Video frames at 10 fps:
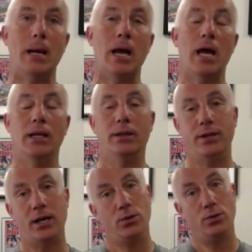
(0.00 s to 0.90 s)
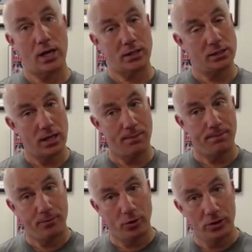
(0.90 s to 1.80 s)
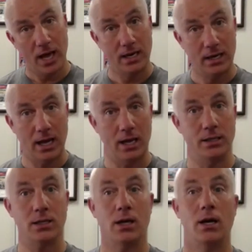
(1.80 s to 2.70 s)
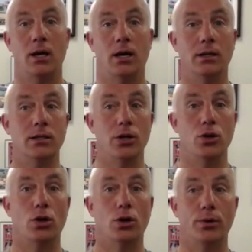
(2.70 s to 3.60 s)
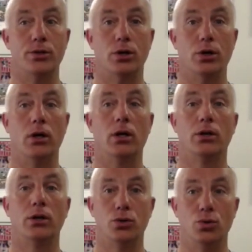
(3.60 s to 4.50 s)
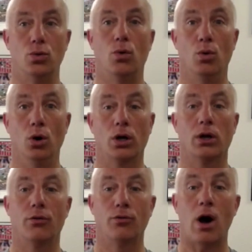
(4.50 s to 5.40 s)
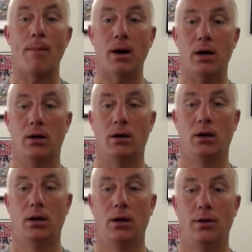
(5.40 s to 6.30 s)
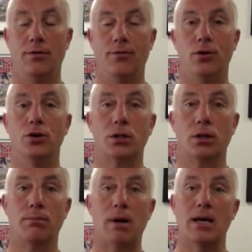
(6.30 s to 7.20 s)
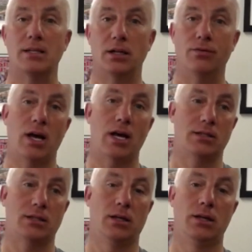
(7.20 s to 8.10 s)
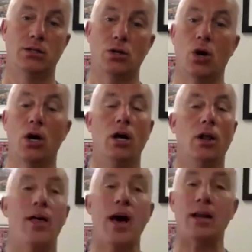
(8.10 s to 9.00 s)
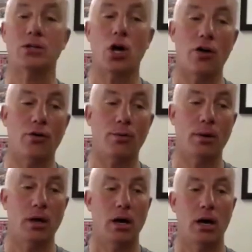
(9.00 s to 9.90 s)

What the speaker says: and then you've got to stay for 10 days until you can return to work from the first positive test. So that is all of them.